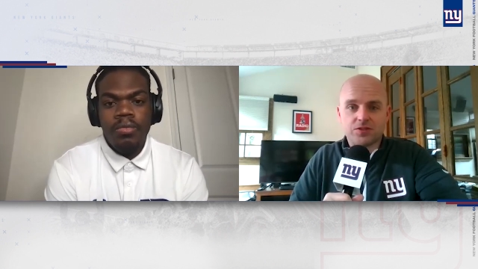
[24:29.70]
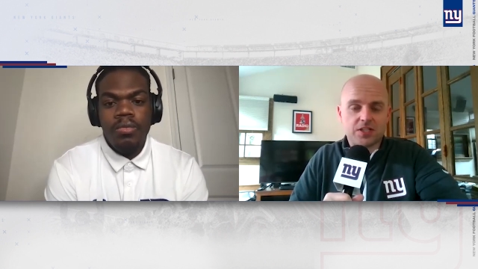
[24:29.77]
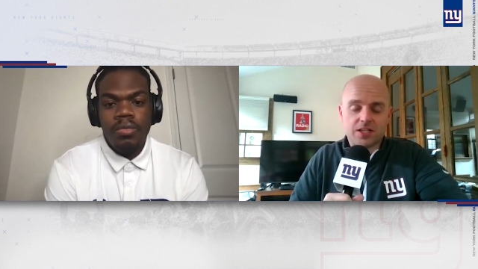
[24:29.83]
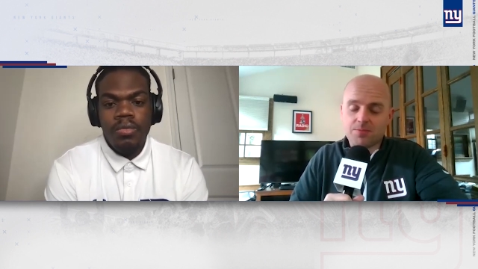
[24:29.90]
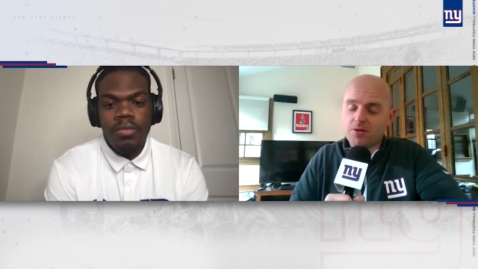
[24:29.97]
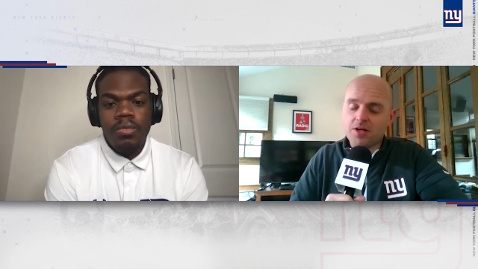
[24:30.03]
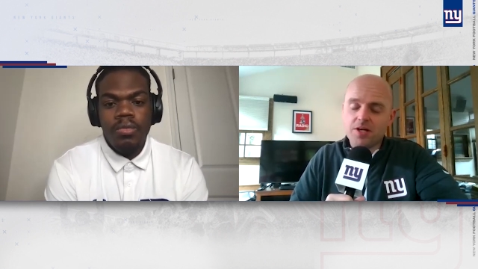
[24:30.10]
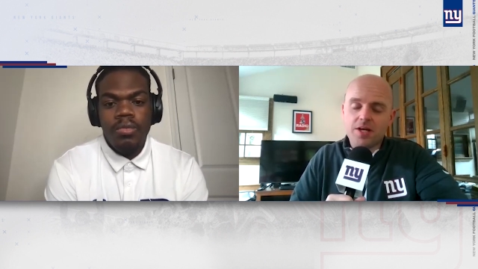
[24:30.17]

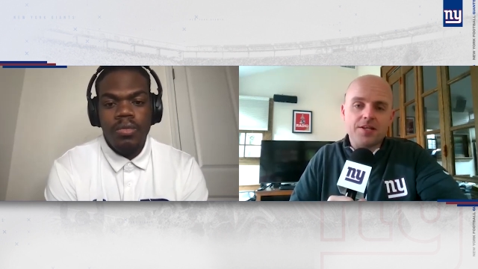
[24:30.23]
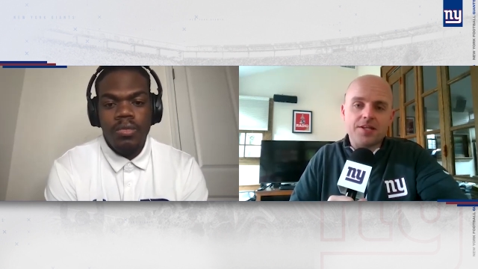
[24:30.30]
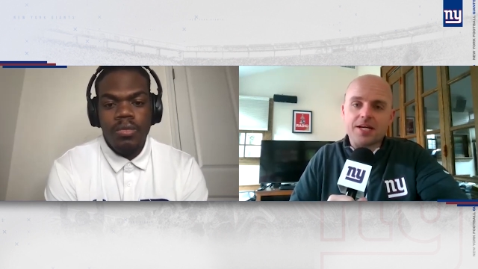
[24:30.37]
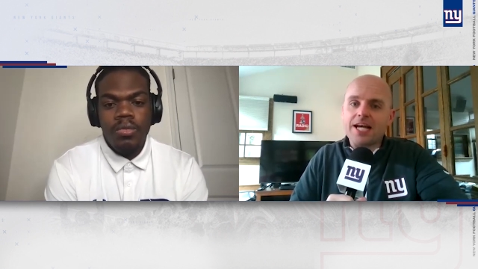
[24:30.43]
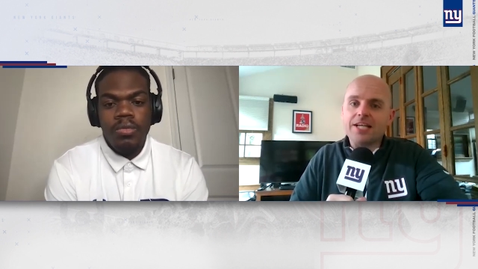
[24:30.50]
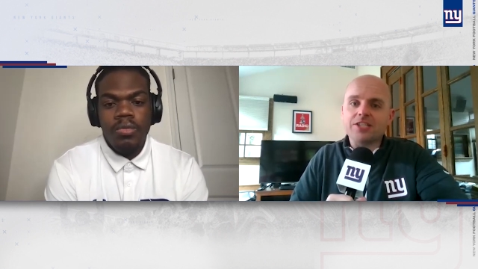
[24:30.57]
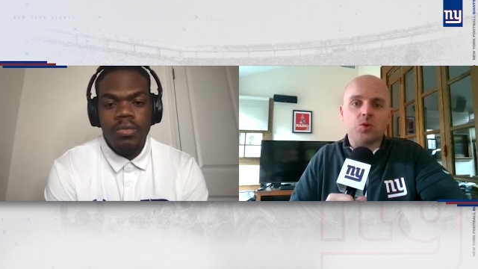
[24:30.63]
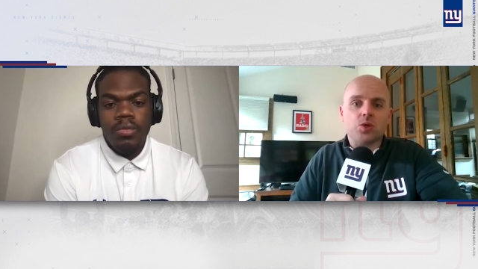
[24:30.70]
Speaker 1: Sikkema.
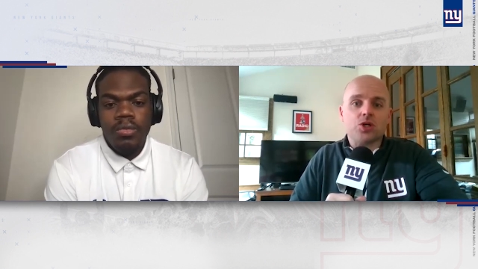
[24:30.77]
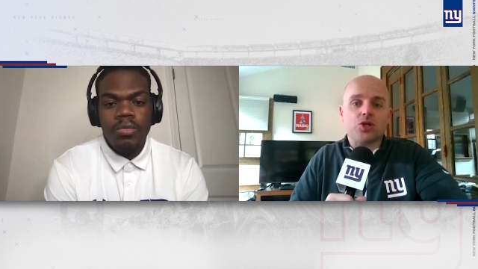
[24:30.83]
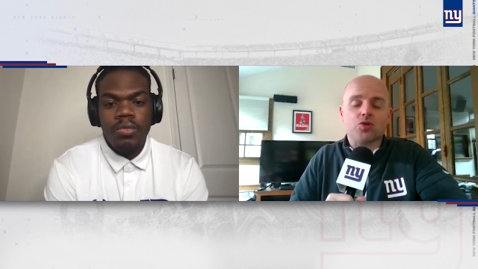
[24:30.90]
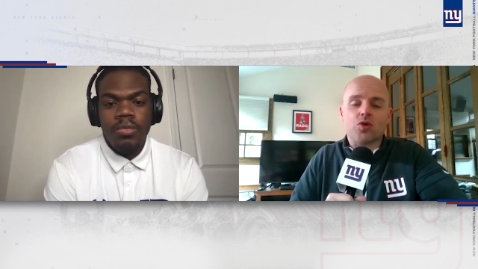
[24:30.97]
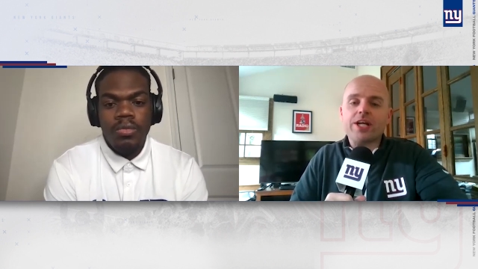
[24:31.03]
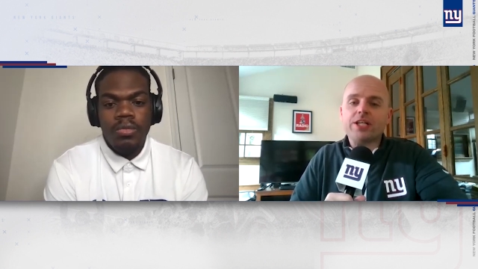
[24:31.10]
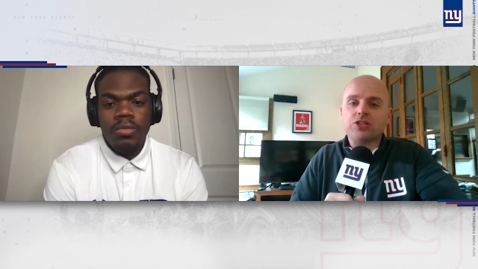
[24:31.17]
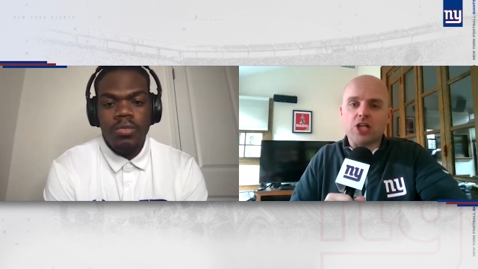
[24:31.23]
The guys do a
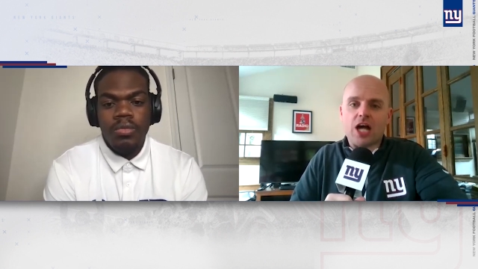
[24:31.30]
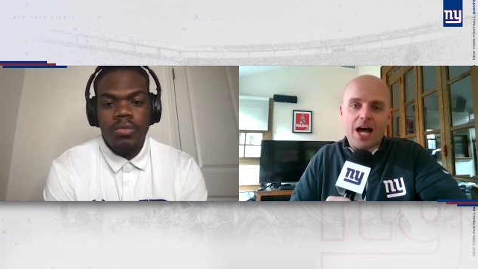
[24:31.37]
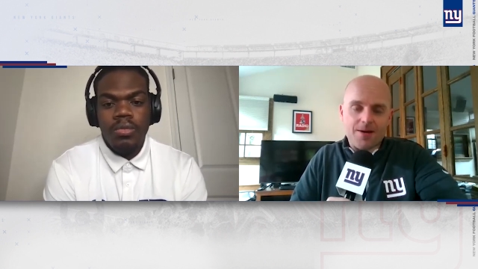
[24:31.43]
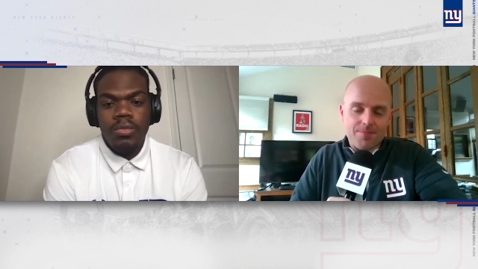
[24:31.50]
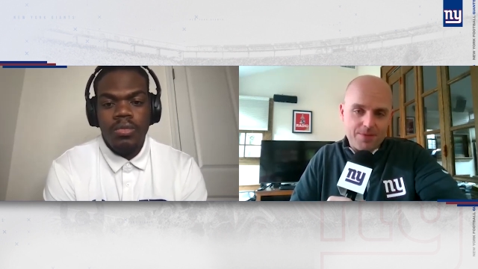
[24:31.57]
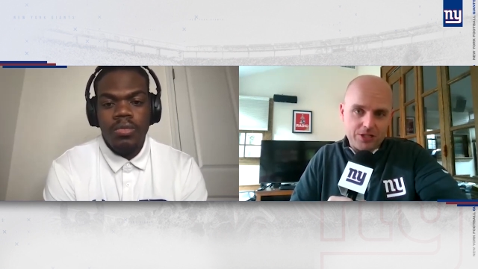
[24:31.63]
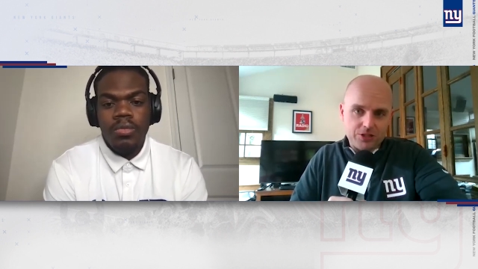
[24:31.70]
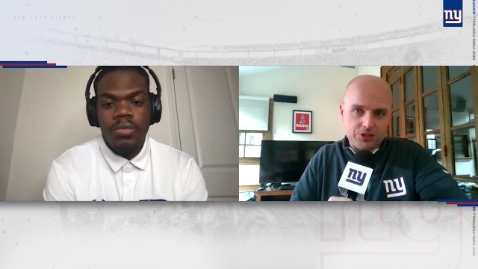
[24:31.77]
great
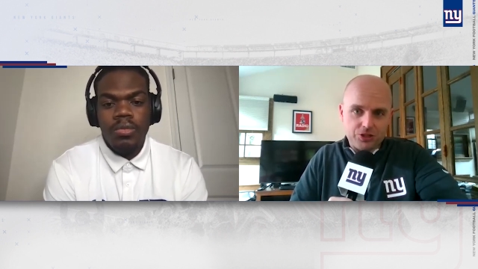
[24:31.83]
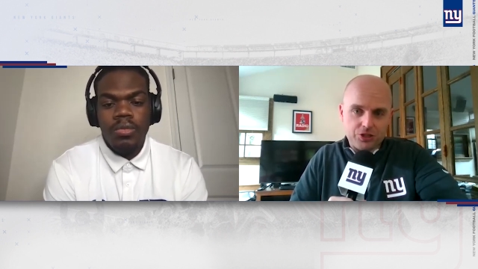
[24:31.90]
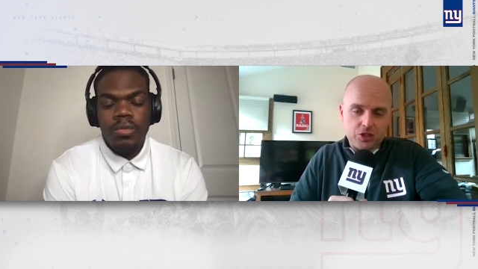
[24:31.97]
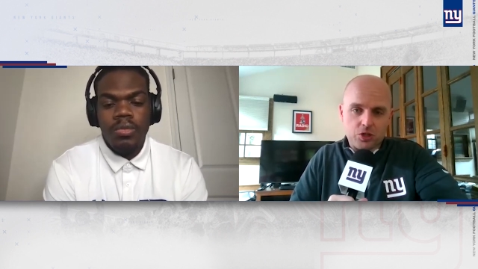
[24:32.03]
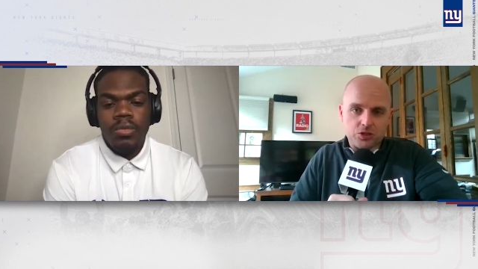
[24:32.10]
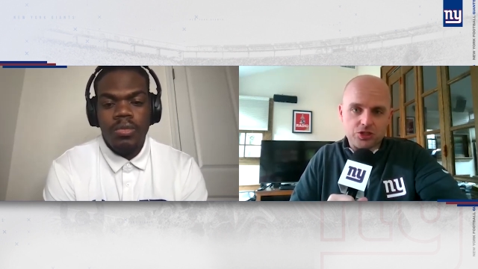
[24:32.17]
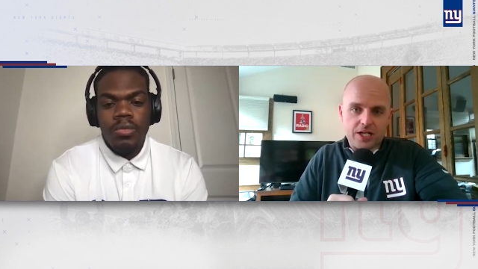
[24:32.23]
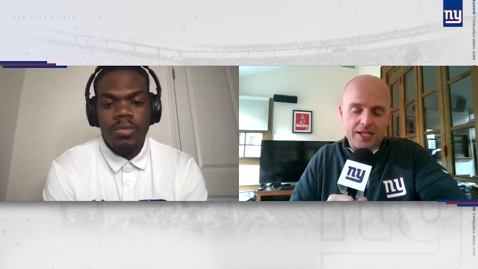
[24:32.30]
job. Make sure
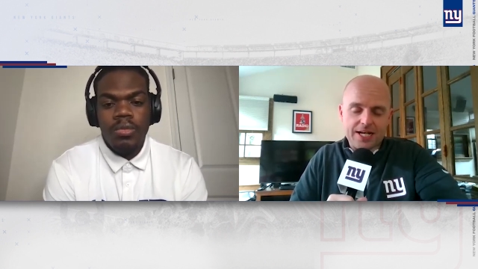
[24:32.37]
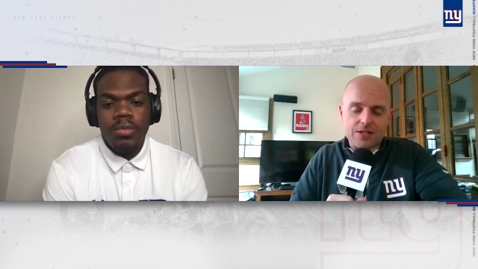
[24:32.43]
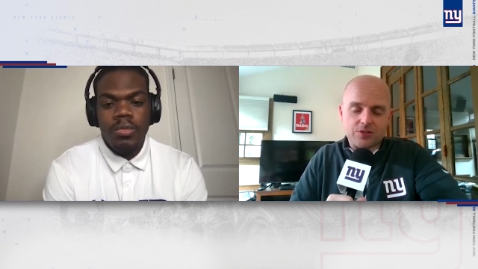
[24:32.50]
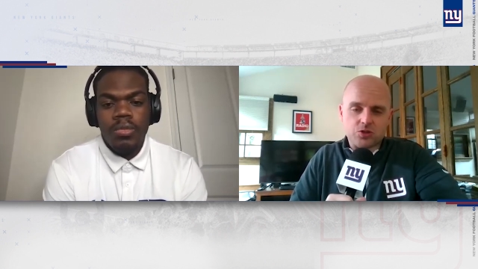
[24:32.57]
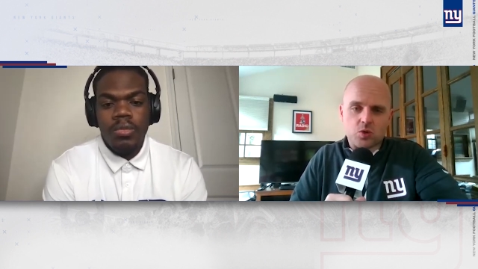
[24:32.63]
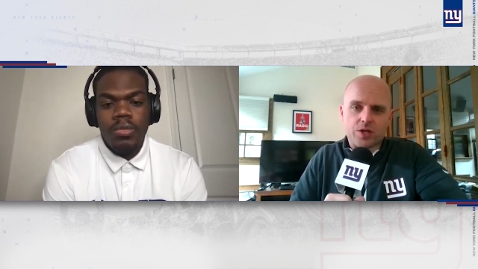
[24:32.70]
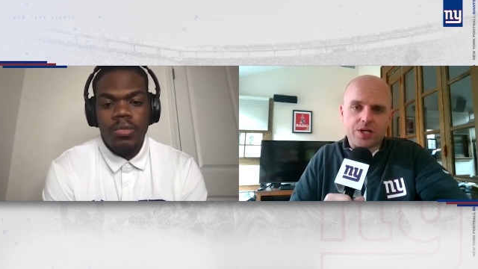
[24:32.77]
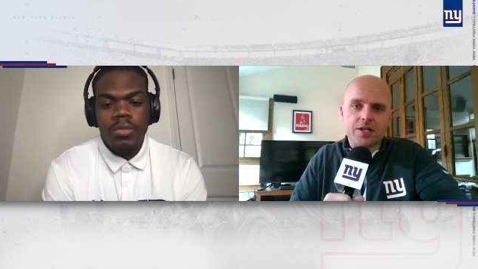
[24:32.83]
you go check it
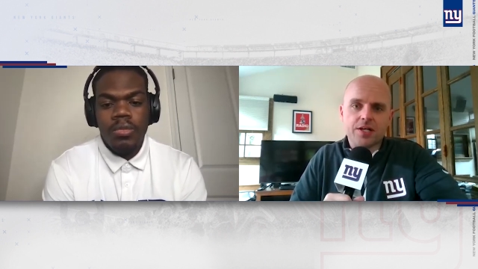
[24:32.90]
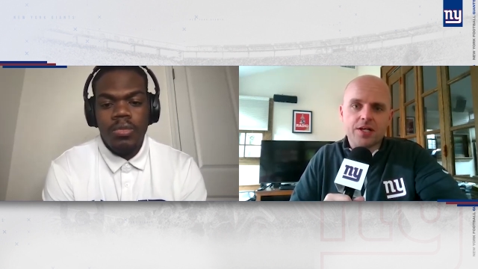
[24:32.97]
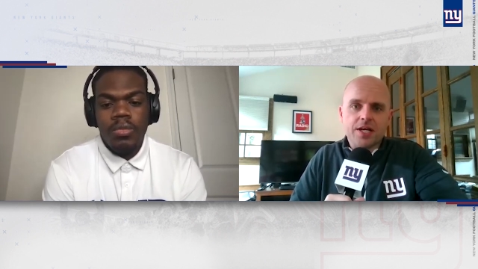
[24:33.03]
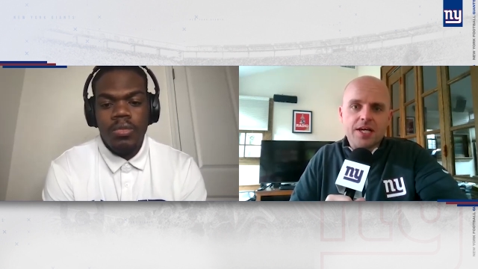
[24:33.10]
out. Jordan,